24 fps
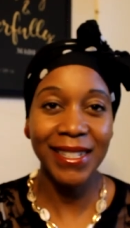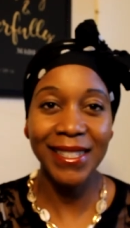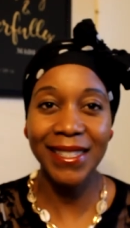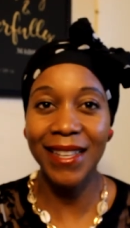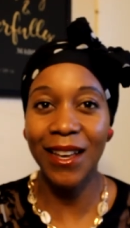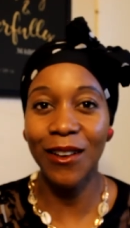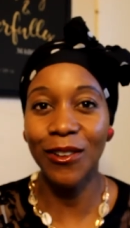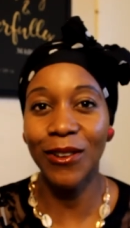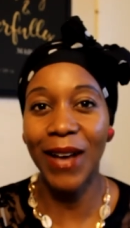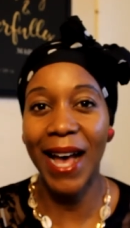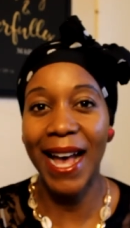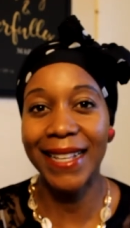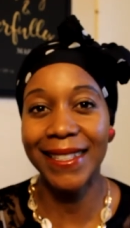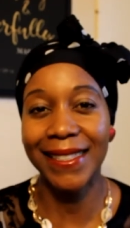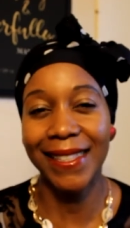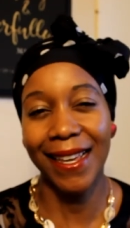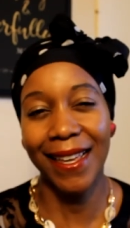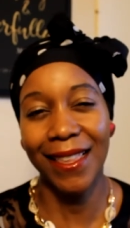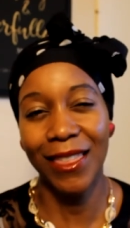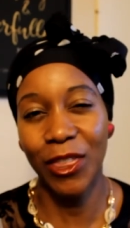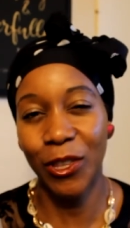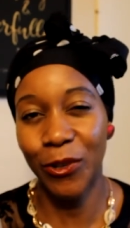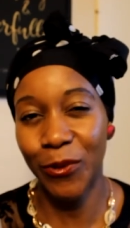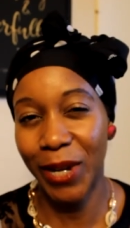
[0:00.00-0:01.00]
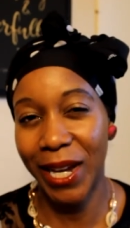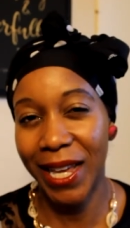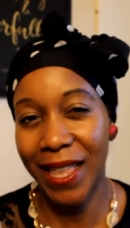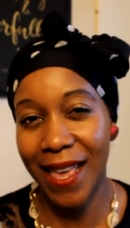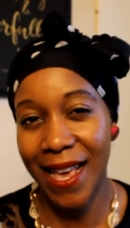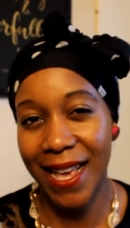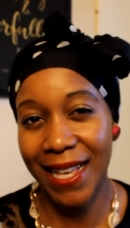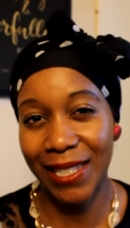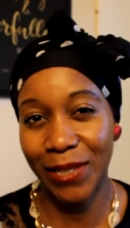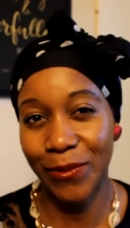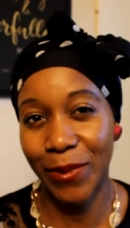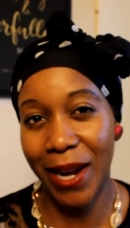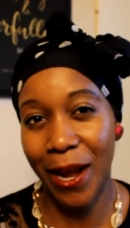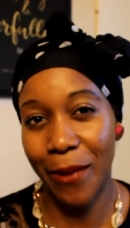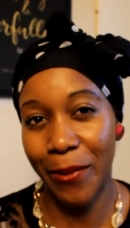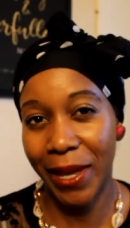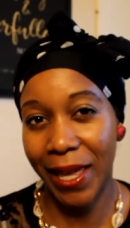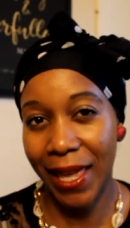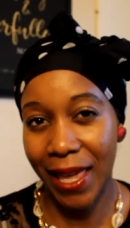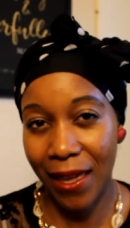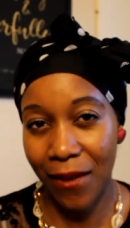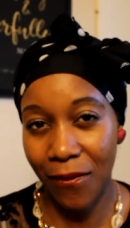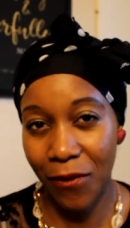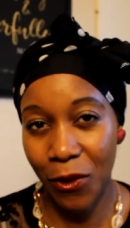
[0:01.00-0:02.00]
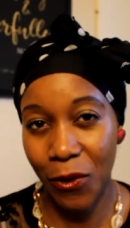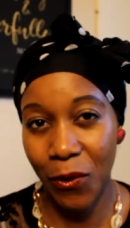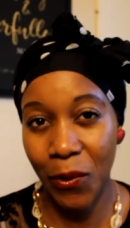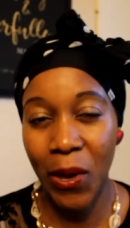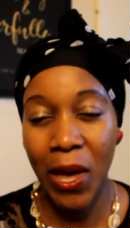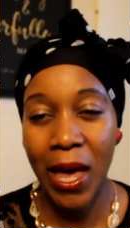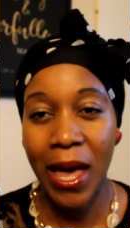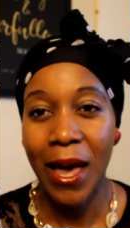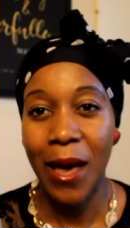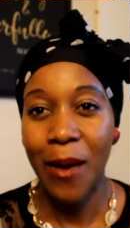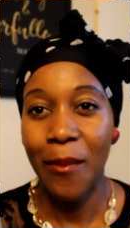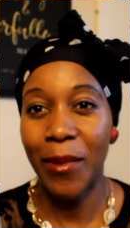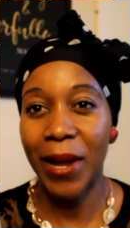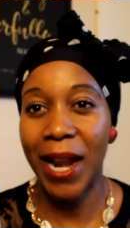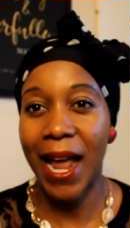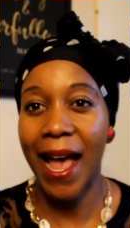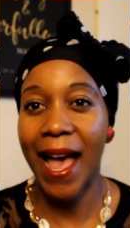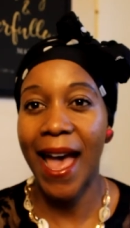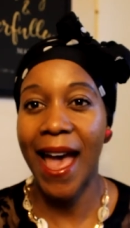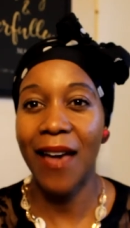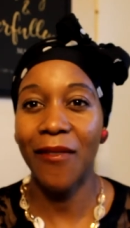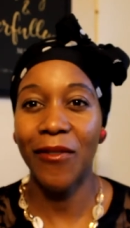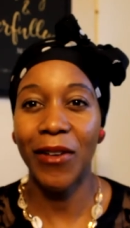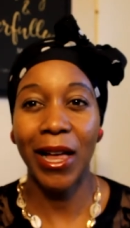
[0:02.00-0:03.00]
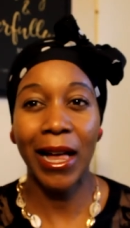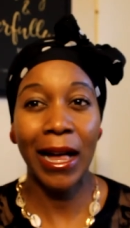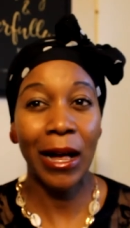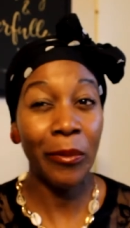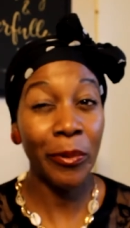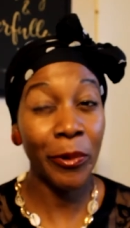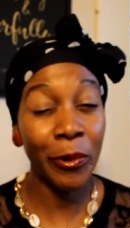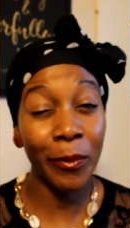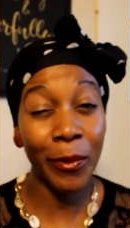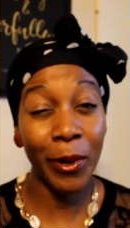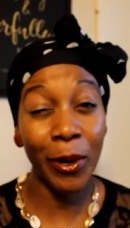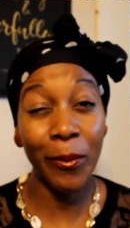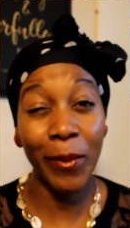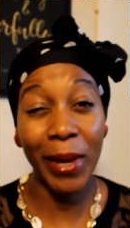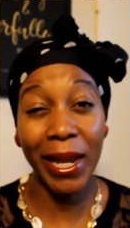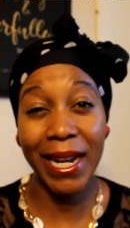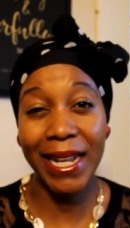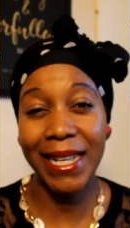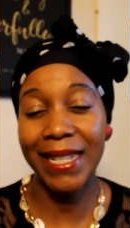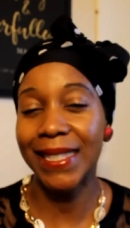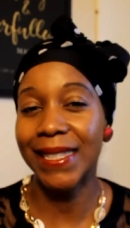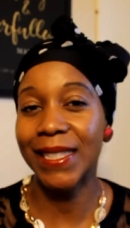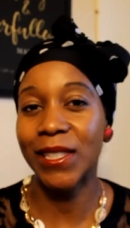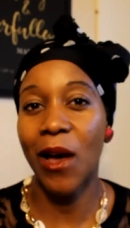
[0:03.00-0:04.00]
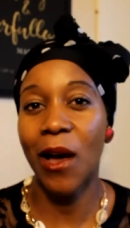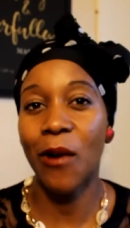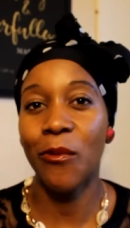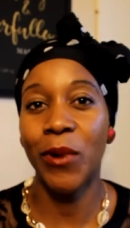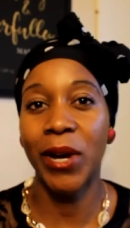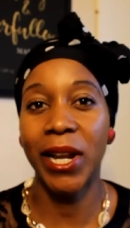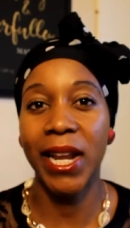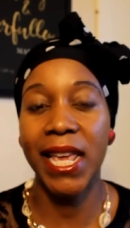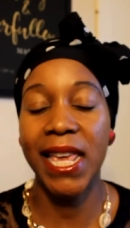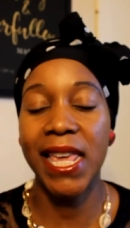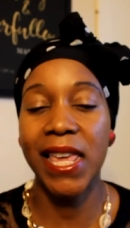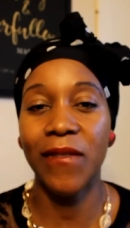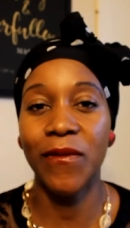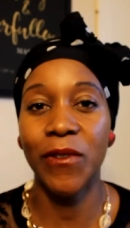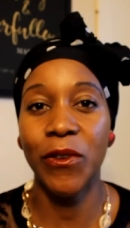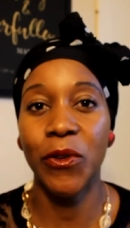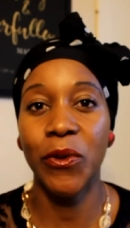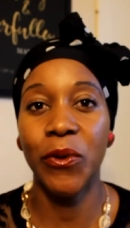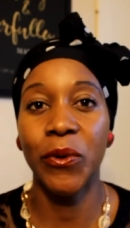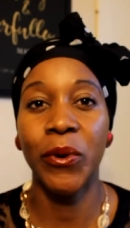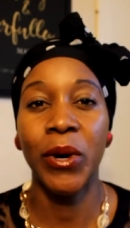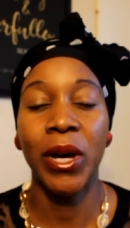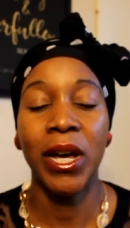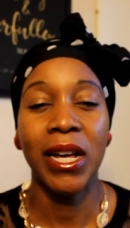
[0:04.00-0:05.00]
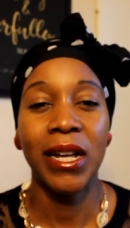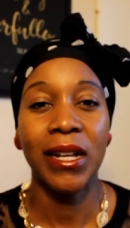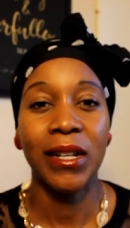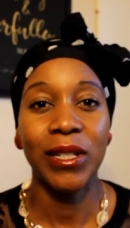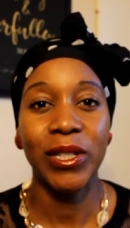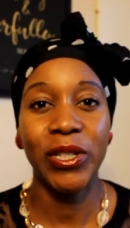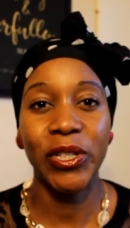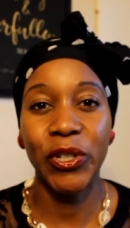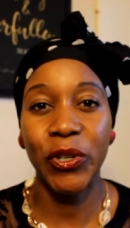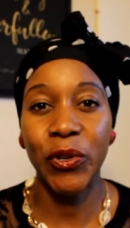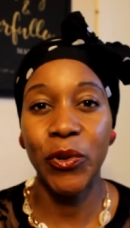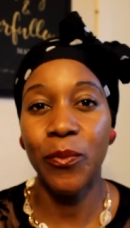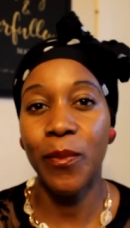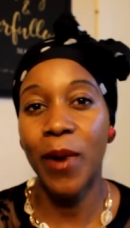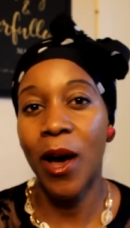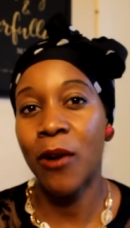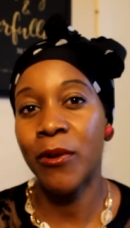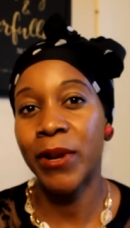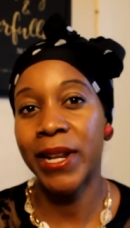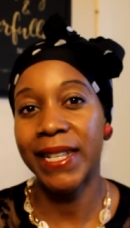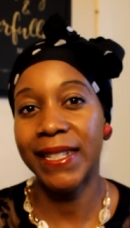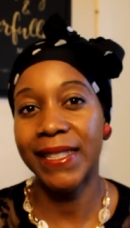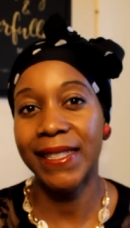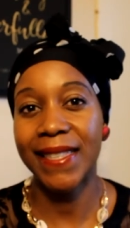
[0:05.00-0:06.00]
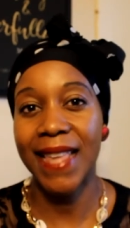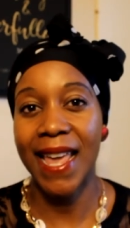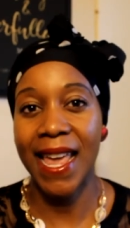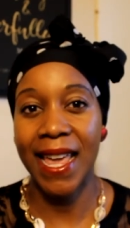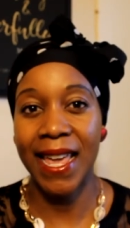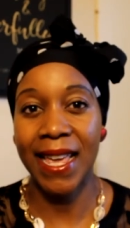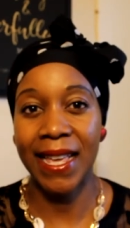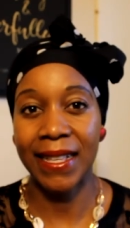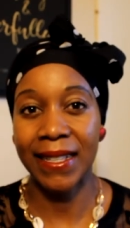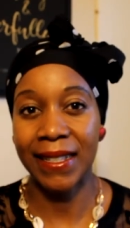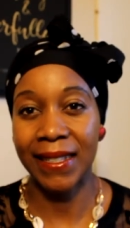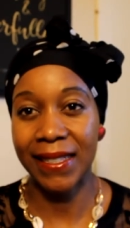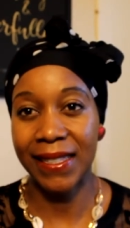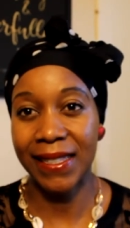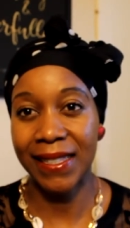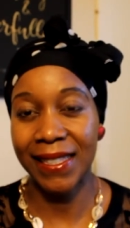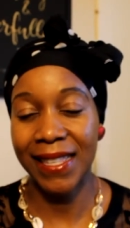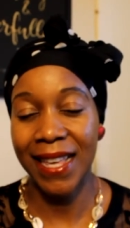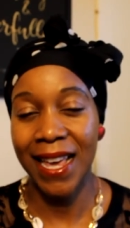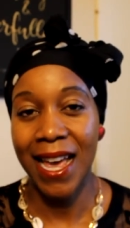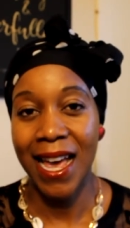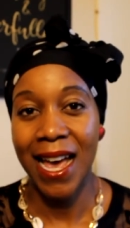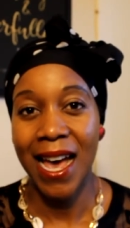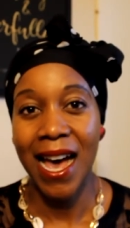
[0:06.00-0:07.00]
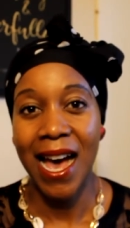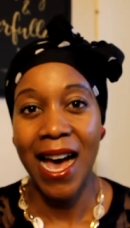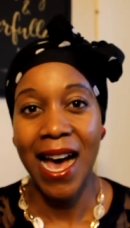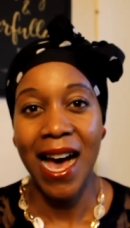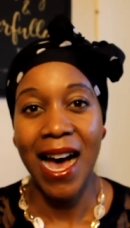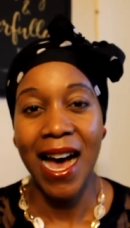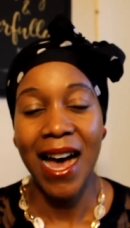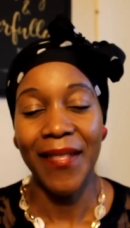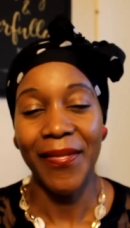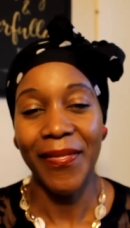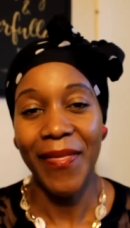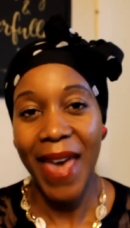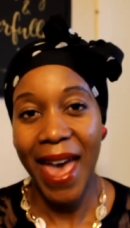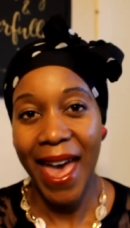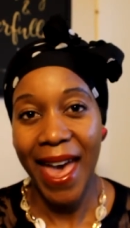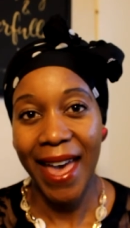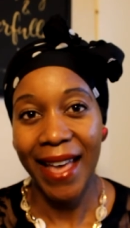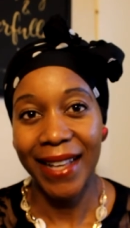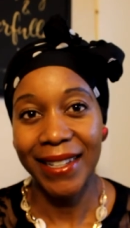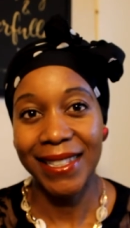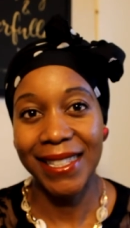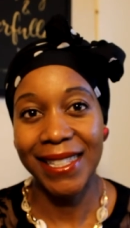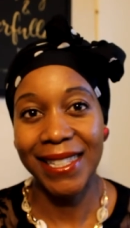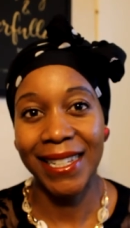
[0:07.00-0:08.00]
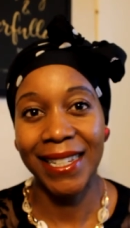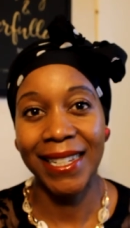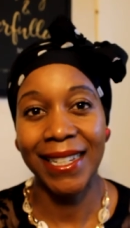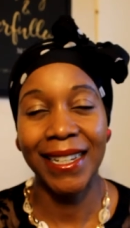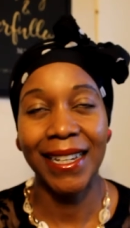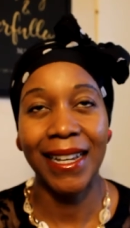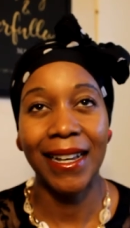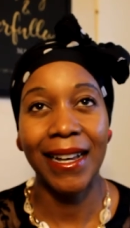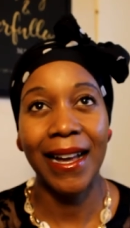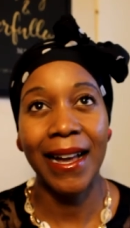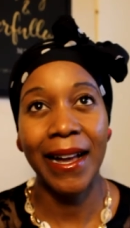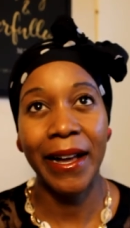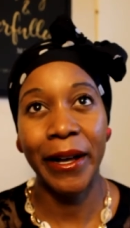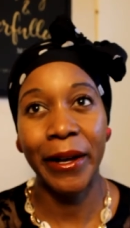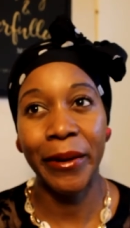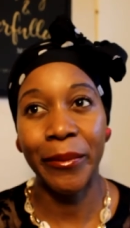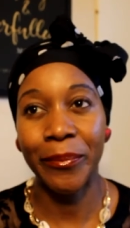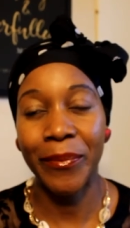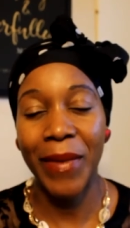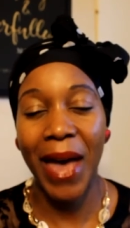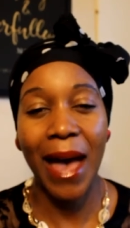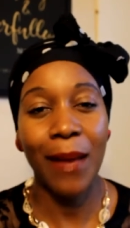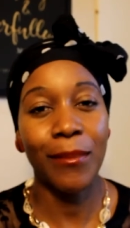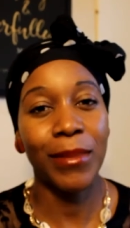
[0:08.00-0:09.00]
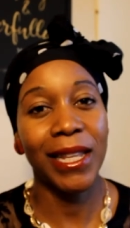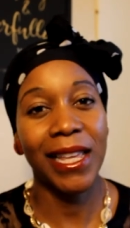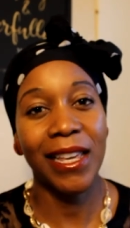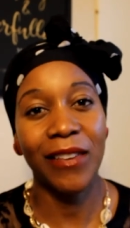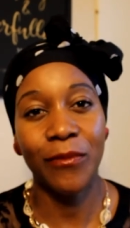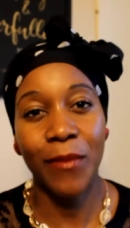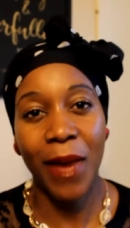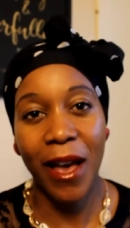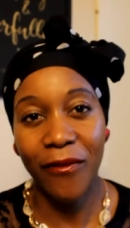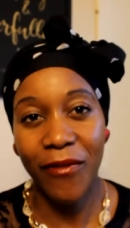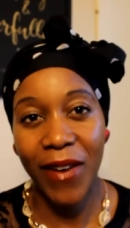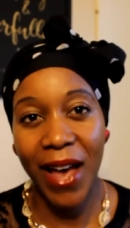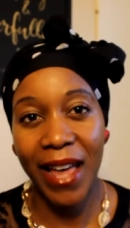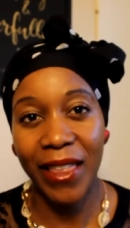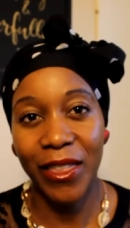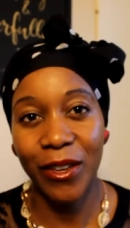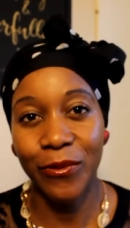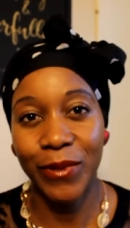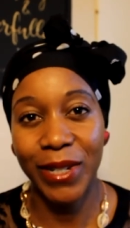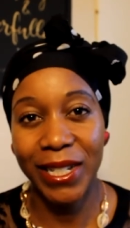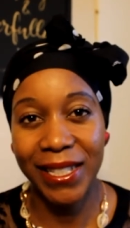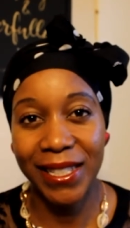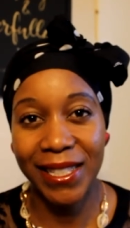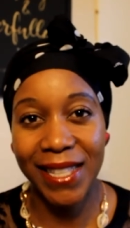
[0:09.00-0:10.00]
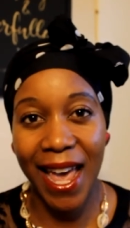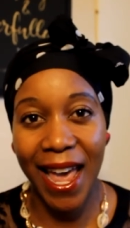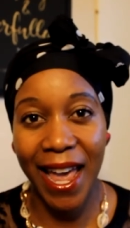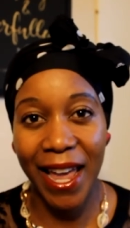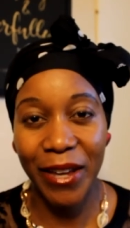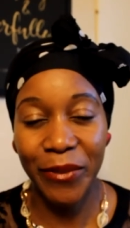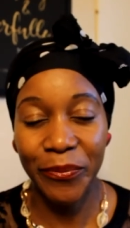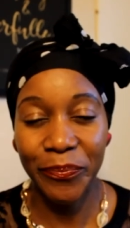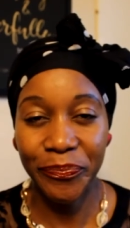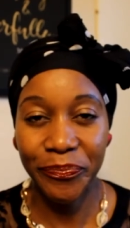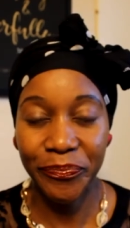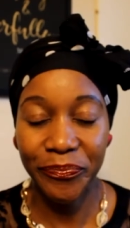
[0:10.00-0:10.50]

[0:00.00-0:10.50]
So I said three is what I would give you, but I have a couple more minutes, so I wanna give you two bonus things that um, I believe my father would say.